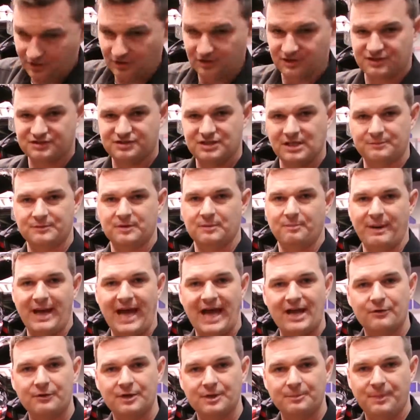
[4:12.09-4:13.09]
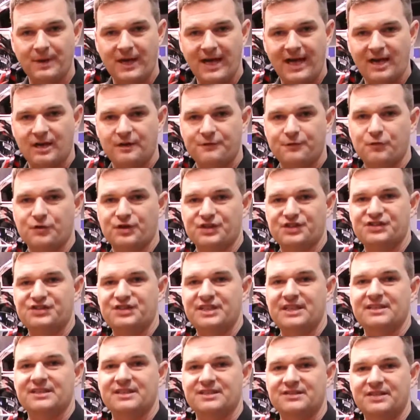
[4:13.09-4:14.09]
that'll accept a battery pack for a
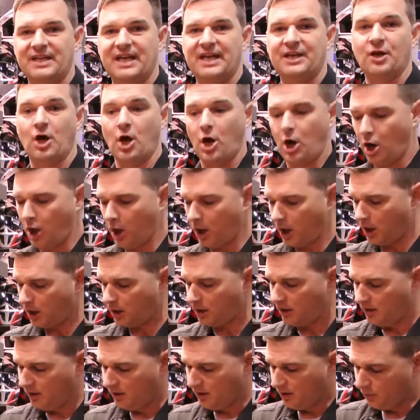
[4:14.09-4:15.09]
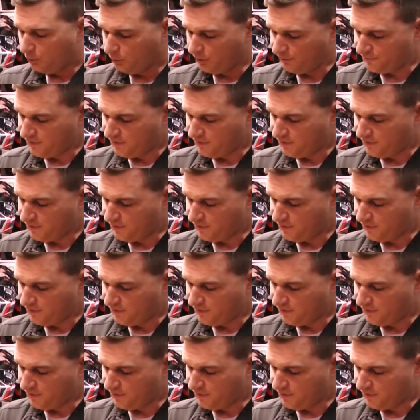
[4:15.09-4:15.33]
Cena 10R.